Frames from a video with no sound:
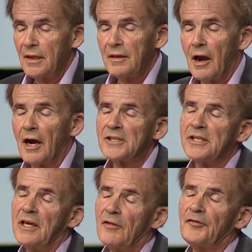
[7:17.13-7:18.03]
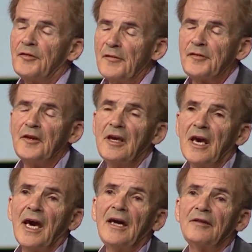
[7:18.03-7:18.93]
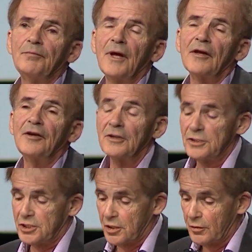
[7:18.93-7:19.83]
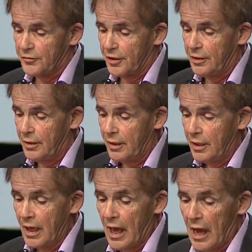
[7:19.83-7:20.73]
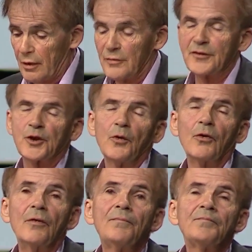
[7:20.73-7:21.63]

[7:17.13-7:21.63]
there are still 58 million children out of school,